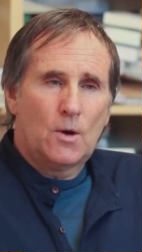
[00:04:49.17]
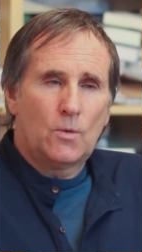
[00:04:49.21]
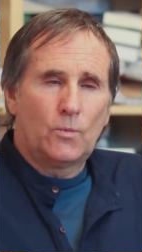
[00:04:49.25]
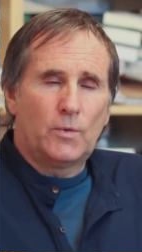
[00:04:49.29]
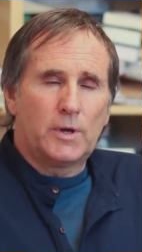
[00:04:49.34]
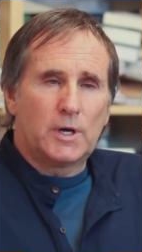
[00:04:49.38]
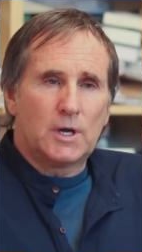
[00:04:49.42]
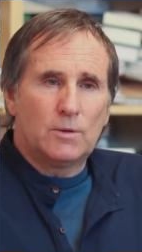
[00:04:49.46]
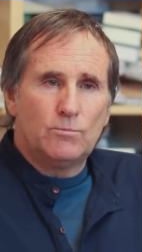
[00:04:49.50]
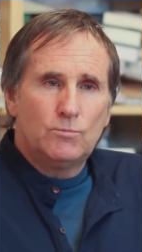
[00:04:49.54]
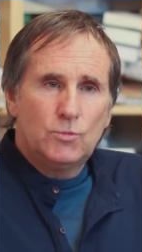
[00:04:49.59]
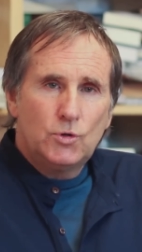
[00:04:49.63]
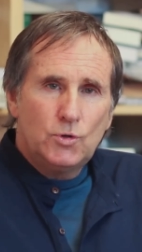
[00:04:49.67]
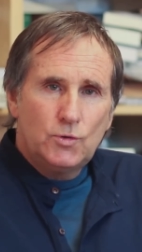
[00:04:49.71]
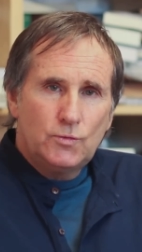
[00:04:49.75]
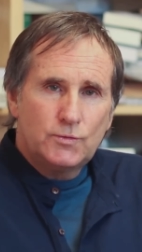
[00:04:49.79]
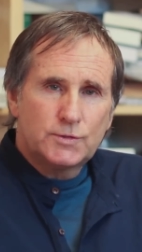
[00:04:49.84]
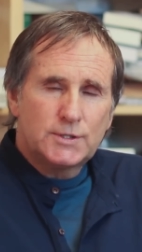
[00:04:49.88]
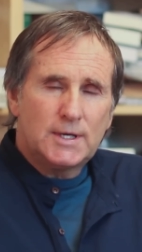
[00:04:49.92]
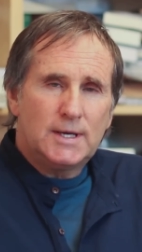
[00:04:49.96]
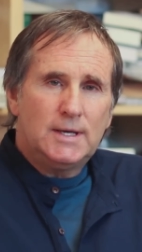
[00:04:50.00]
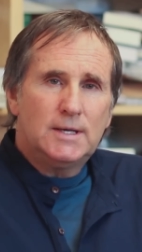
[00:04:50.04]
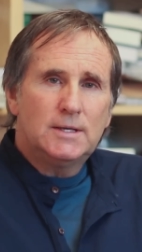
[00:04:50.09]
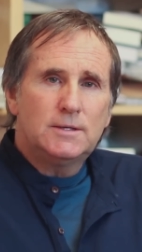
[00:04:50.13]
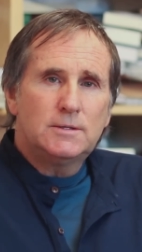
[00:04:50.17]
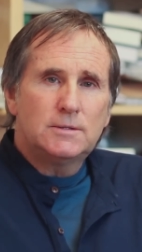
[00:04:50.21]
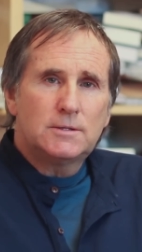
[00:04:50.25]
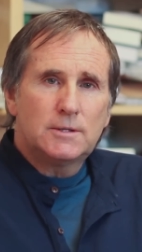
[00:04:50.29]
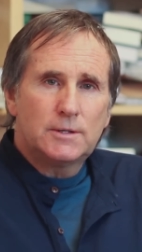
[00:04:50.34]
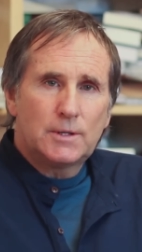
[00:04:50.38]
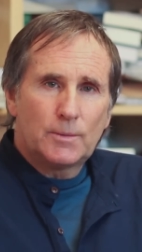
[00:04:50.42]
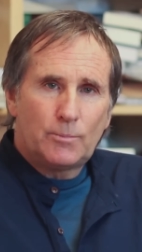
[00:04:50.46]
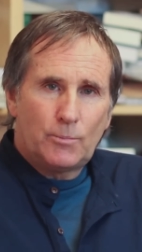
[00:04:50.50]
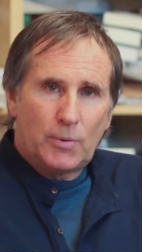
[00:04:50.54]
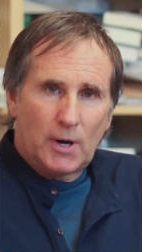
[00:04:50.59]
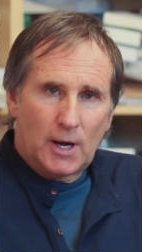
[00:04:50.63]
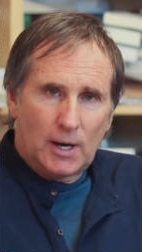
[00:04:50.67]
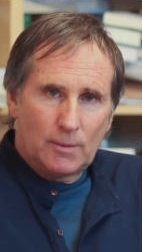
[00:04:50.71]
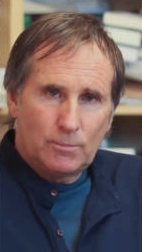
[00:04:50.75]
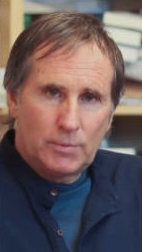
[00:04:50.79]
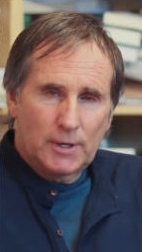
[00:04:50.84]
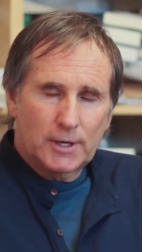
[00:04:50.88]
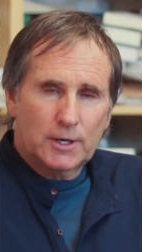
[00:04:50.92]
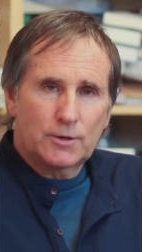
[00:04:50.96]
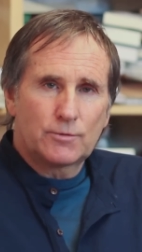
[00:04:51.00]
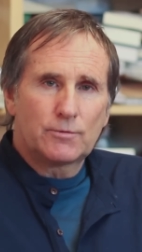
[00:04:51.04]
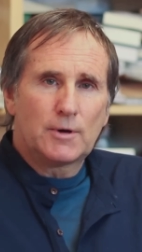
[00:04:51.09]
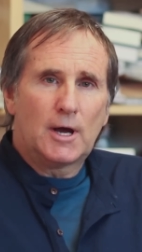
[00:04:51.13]
when it moves into the
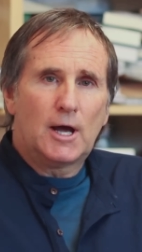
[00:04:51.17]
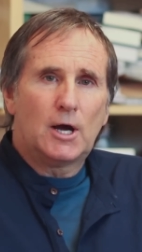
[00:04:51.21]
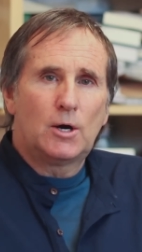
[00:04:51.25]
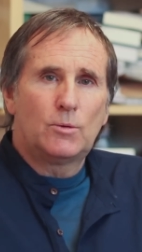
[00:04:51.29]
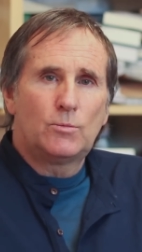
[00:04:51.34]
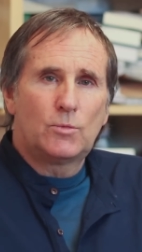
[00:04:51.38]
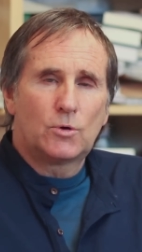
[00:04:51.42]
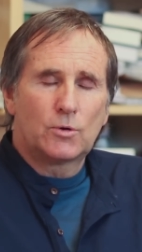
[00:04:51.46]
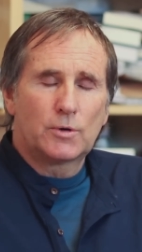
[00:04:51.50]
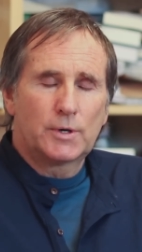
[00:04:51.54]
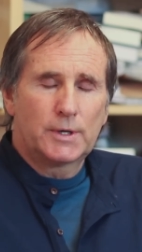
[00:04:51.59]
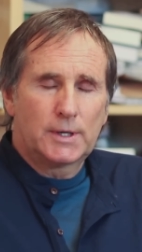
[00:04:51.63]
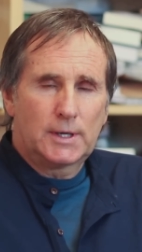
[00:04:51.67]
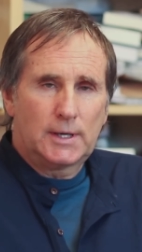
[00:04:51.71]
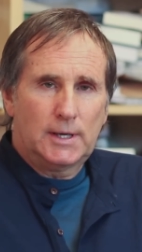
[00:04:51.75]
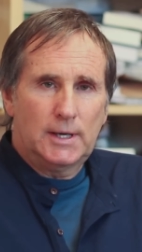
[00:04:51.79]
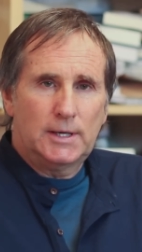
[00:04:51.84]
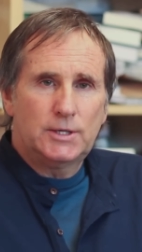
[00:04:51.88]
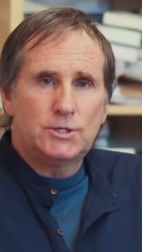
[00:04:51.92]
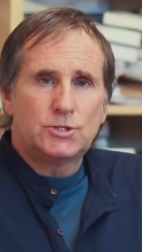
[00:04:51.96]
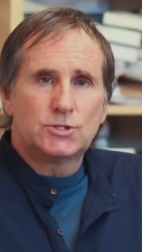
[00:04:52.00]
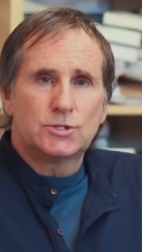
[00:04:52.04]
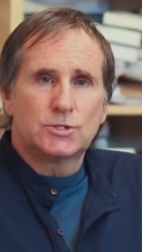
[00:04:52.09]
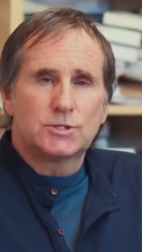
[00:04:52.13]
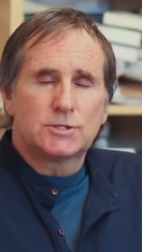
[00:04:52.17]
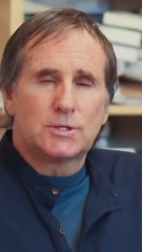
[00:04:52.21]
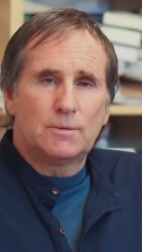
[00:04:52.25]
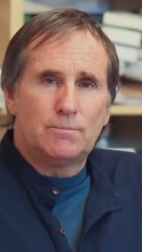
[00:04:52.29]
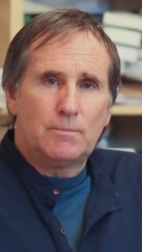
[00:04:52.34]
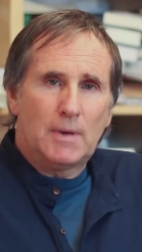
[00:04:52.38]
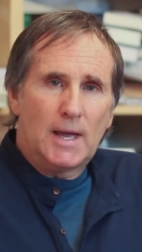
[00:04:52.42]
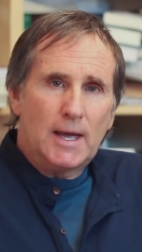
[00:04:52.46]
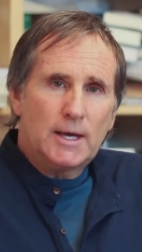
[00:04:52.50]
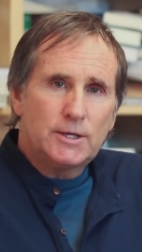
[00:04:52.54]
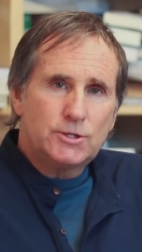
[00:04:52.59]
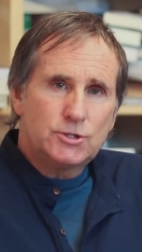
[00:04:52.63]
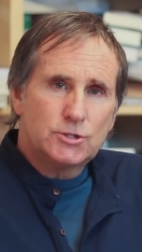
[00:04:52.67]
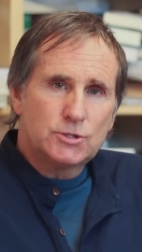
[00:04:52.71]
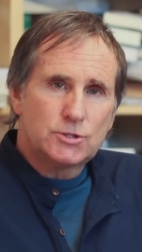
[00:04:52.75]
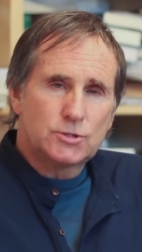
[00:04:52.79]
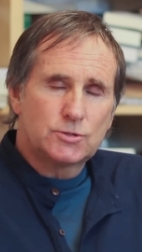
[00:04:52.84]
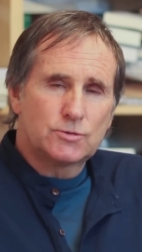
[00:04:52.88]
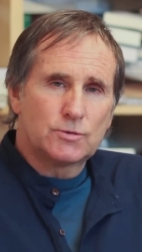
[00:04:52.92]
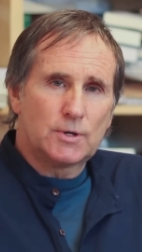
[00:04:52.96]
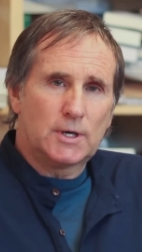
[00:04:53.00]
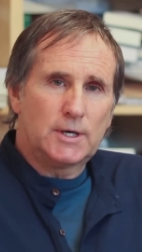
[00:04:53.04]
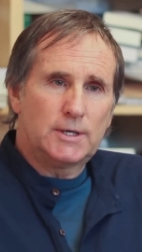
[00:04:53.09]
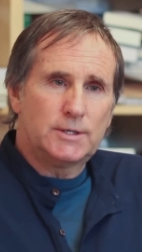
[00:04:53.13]
public realm or engages the
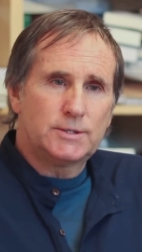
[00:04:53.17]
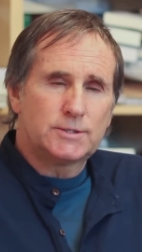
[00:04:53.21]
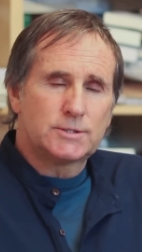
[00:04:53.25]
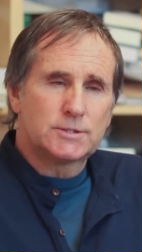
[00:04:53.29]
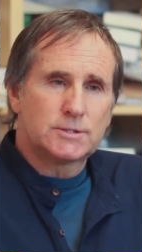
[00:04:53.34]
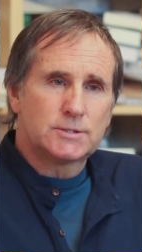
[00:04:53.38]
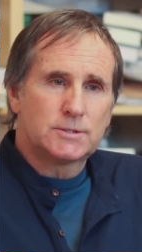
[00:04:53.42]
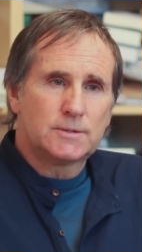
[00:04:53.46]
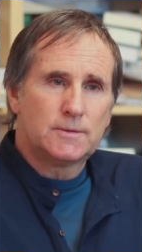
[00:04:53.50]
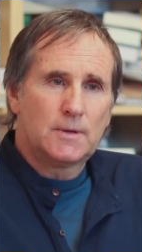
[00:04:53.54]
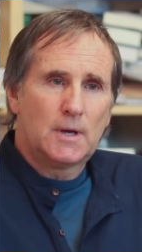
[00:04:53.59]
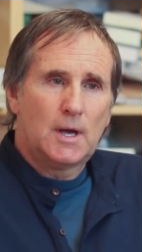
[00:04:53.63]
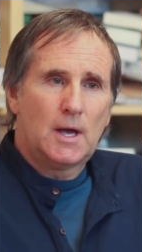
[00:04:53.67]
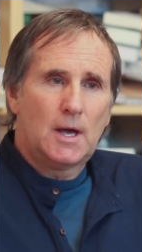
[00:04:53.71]
magistrates,